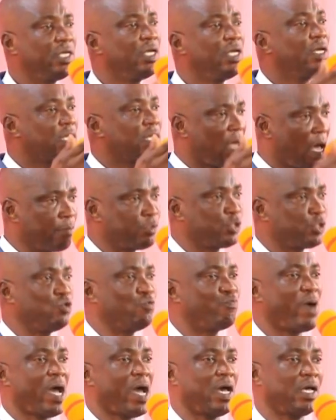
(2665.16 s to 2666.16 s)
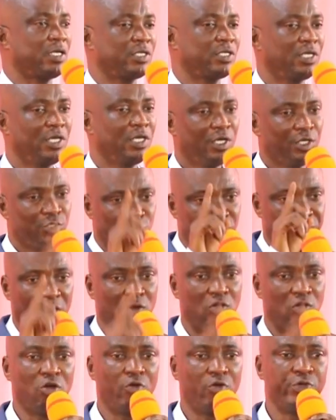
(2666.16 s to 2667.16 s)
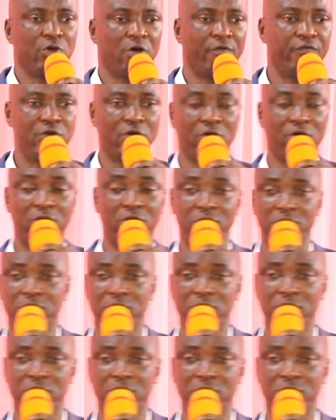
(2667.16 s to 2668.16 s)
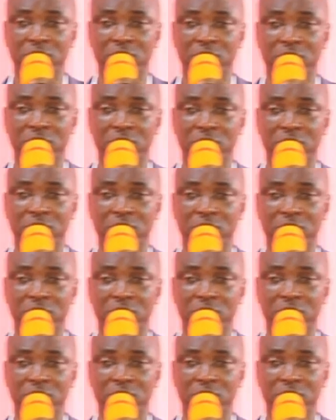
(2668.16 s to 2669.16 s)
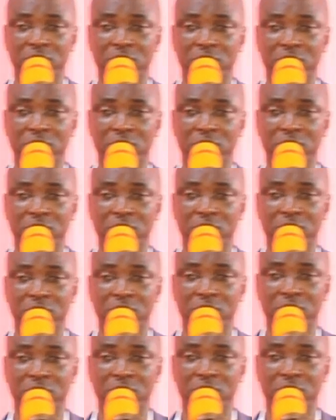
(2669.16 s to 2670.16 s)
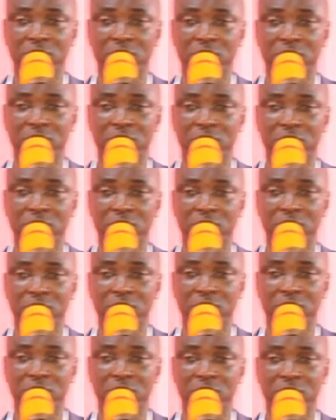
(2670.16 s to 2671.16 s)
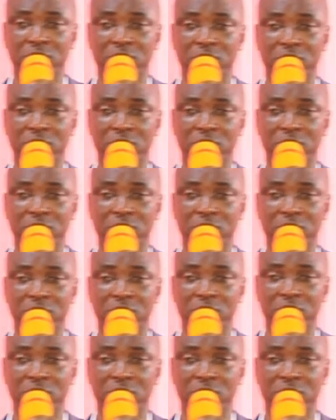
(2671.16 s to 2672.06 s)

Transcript: the glory of God. We also support you in counseling, protection,